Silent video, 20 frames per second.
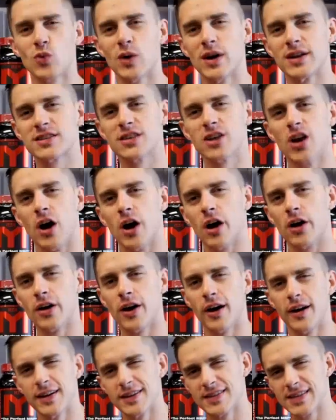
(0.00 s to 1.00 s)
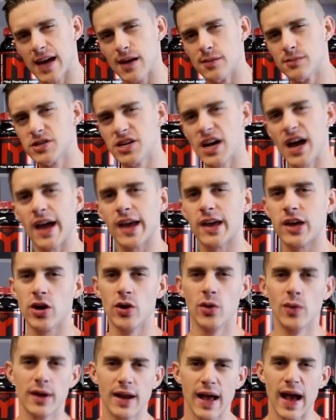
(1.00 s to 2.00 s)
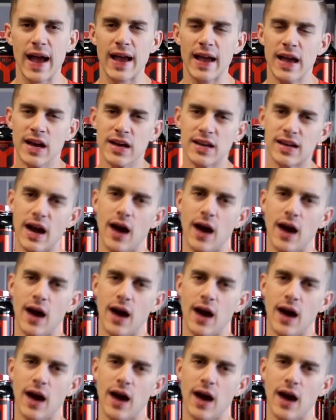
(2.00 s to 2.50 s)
what's going on? It's MJQA